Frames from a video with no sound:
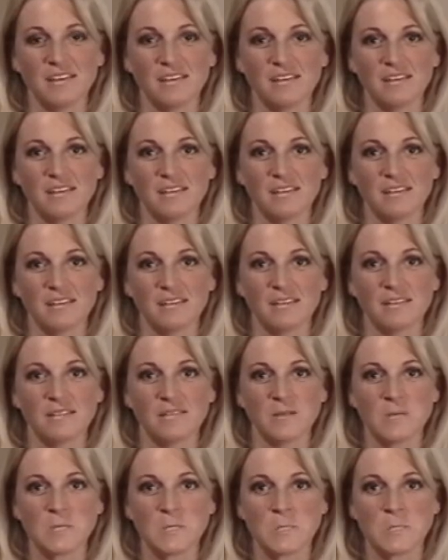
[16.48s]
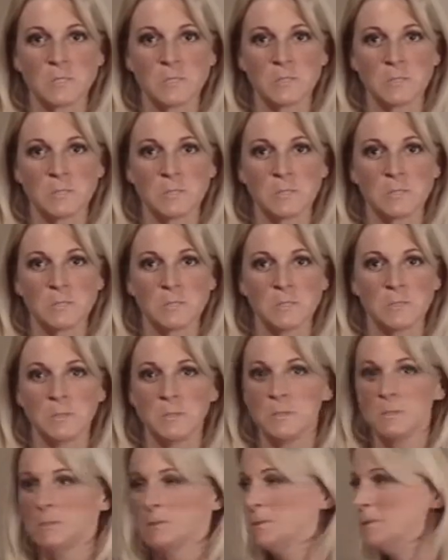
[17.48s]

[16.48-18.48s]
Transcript: No one is speaking in this clip.